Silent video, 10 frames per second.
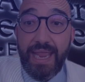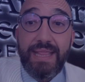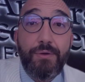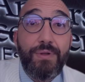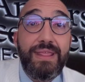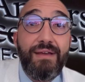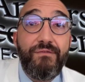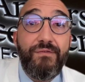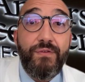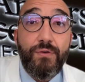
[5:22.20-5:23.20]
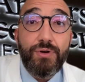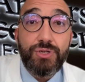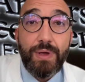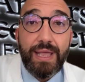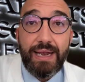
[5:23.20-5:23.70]
In the
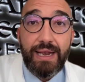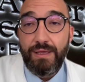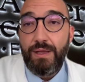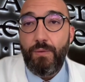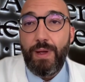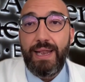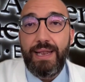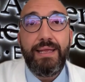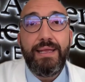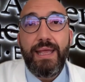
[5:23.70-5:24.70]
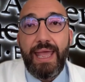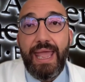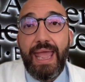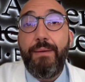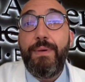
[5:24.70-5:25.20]
RADIANT-4 trial,
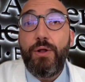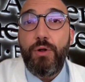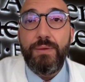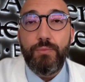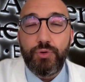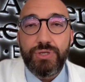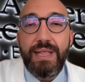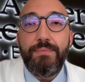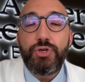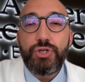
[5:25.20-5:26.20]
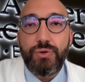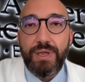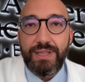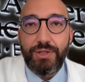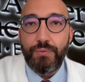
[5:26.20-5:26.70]
everolimus
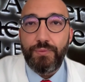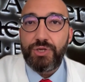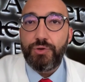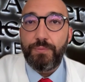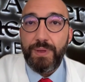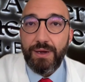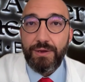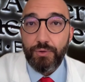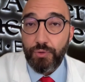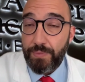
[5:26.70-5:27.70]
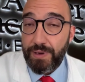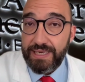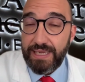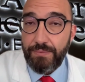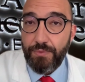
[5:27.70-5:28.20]
demonstrated to be superior to
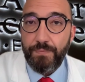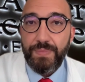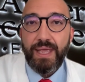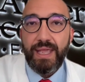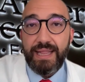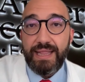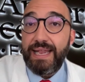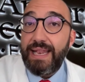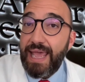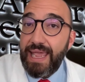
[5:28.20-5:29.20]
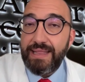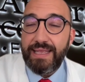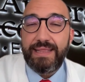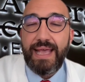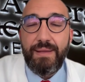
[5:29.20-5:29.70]
placebo in delaying
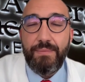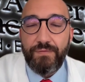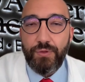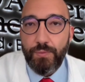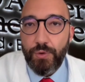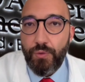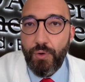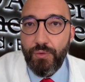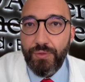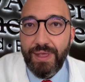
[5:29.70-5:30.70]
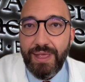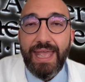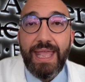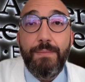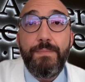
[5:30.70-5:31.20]
the time of tumor growth
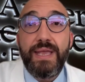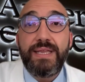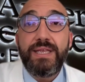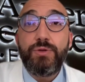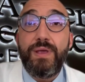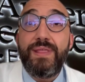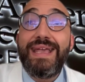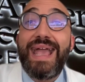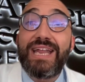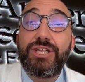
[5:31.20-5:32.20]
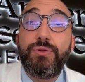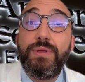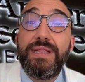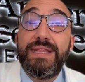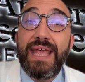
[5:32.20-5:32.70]
in patients with
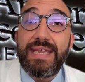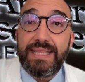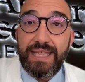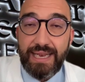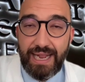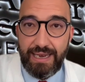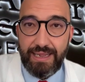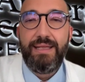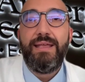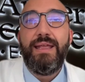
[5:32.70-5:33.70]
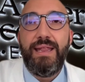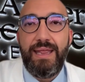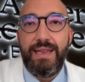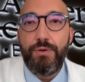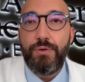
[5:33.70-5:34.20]
gastrointestinal
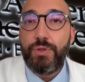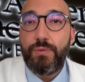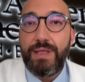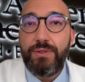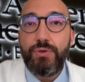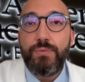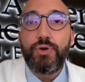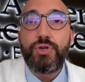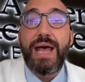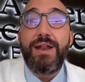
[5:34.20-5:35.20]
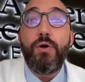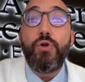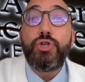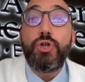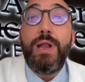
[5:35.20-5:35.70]
neuroendocrine tumors and
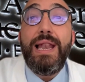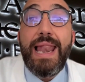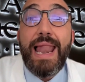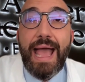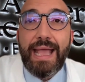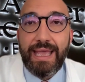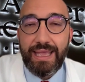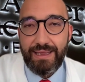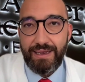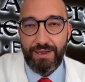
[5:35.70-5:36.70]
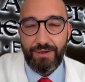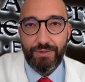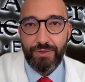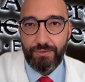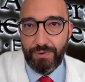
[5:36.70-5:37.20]
also lung
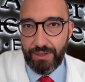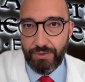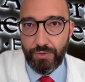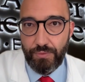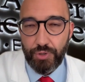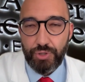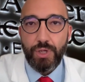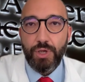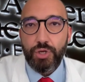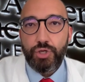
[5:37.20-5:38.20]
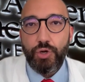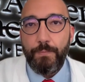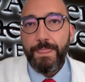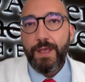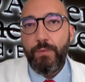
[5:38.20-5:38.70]
neuroendocrine tumors.
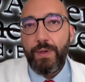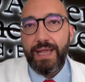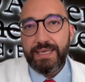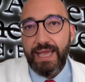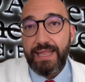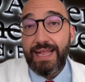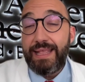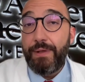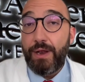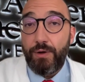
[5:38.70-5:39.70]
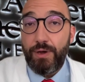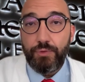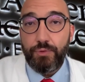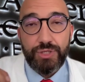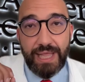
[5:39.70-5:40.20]
So we can say that
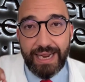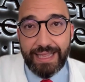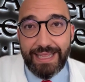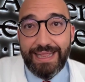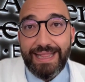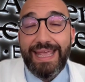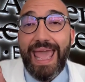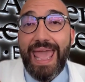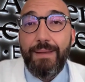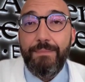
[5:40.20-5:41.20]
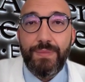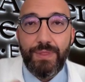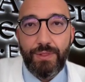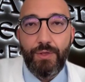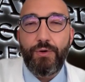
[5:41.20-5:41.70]
everolimus targeting the
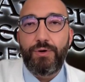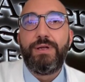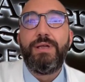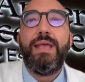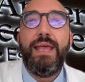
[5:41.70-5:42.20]
mTOR,